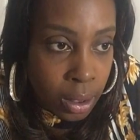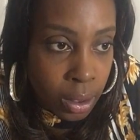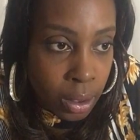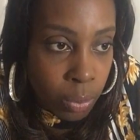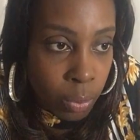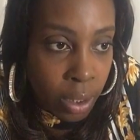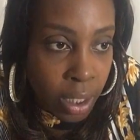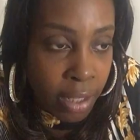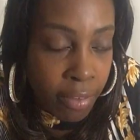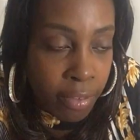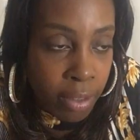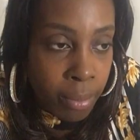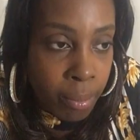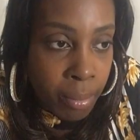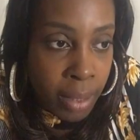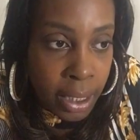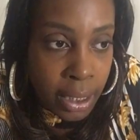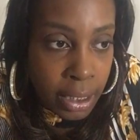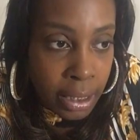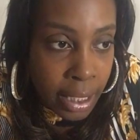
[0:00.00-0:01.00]
whatever
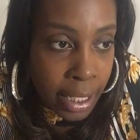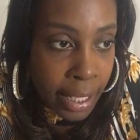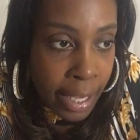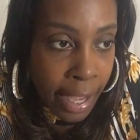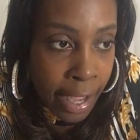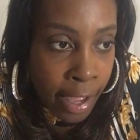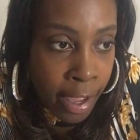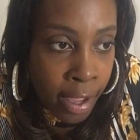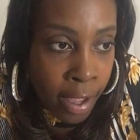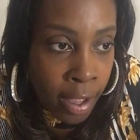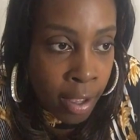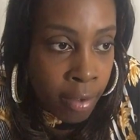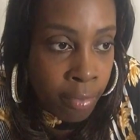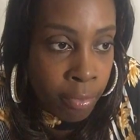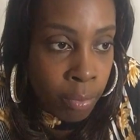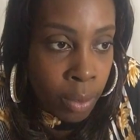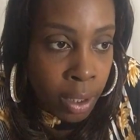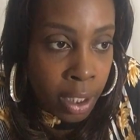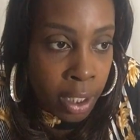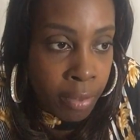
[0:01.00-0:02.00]
money they
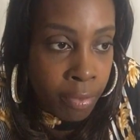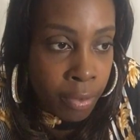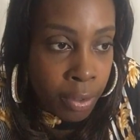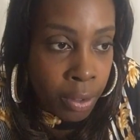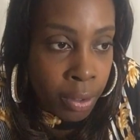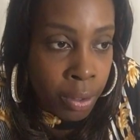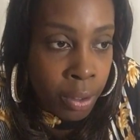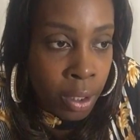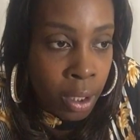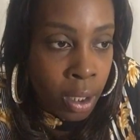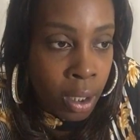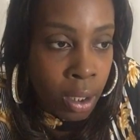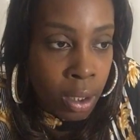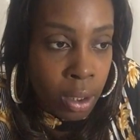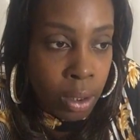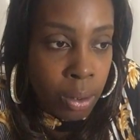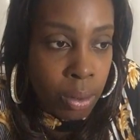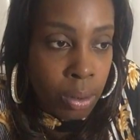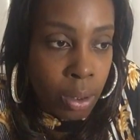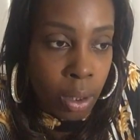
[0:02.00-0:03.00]
have, whatever
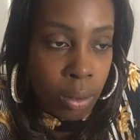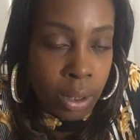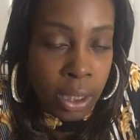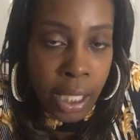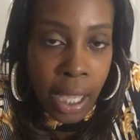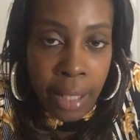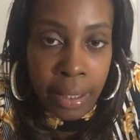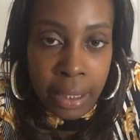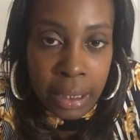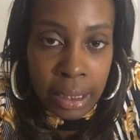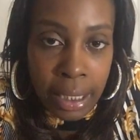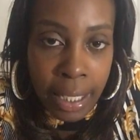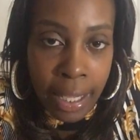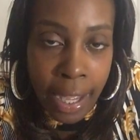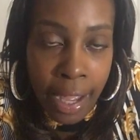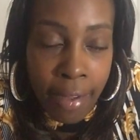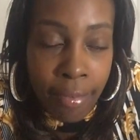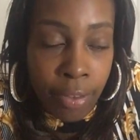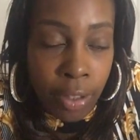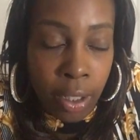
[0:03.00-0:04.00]
talents they
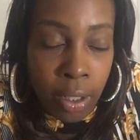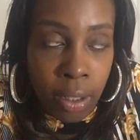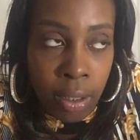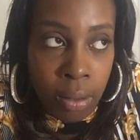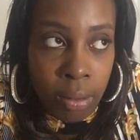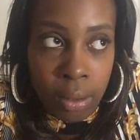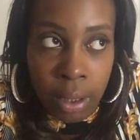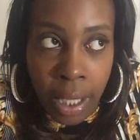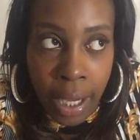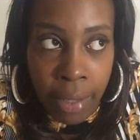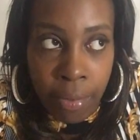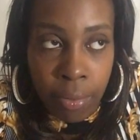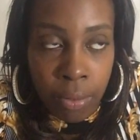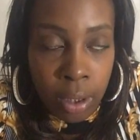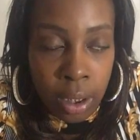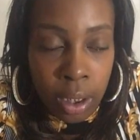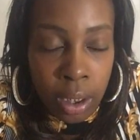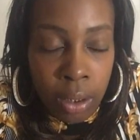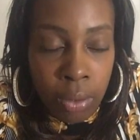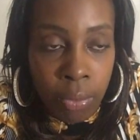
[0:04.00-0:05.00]
have, they're
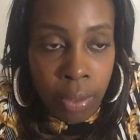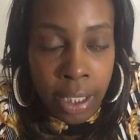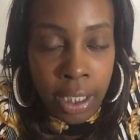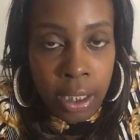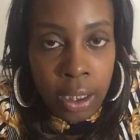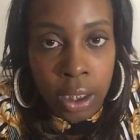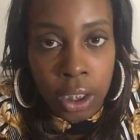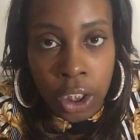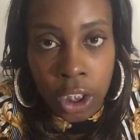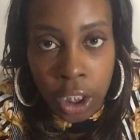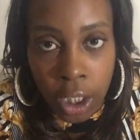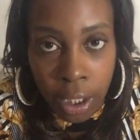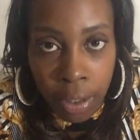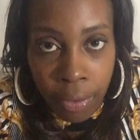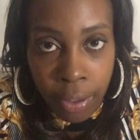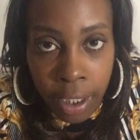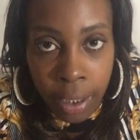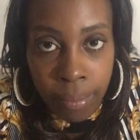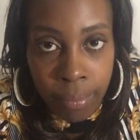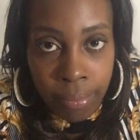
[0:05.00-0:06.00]
really ready to share
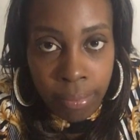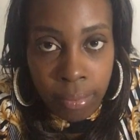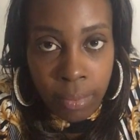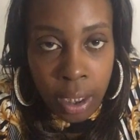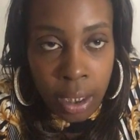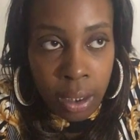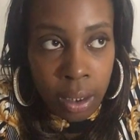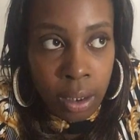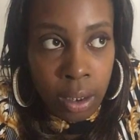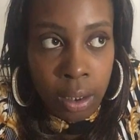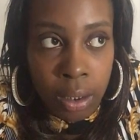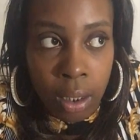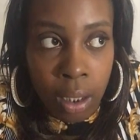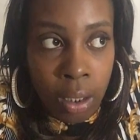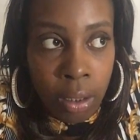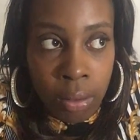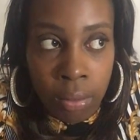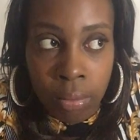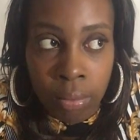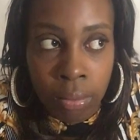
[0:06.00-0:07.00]
it. They
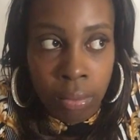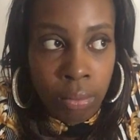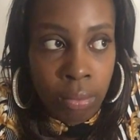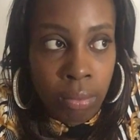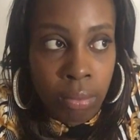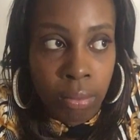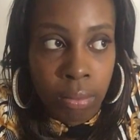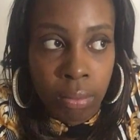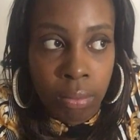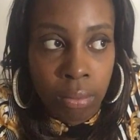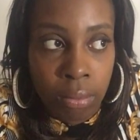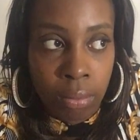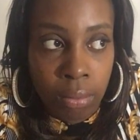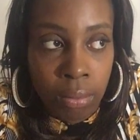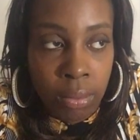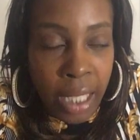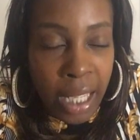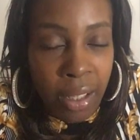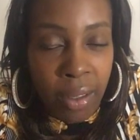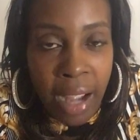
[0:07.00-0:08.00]
don't
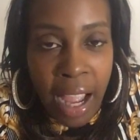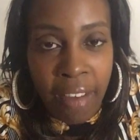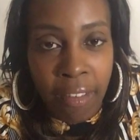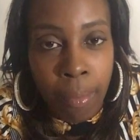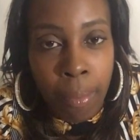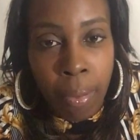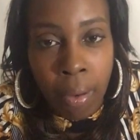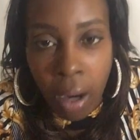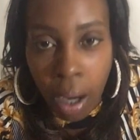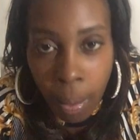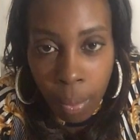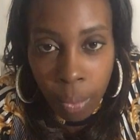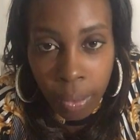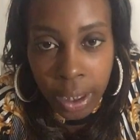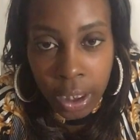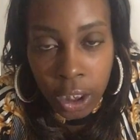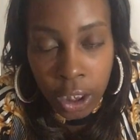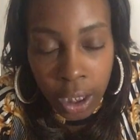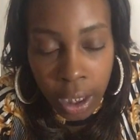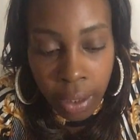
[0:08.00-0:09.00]
have a problem
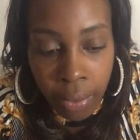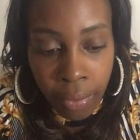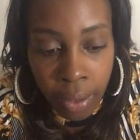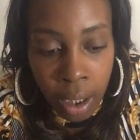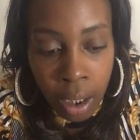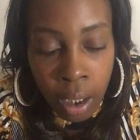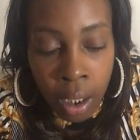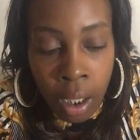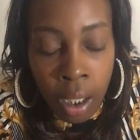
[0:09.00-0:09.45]
with sharing.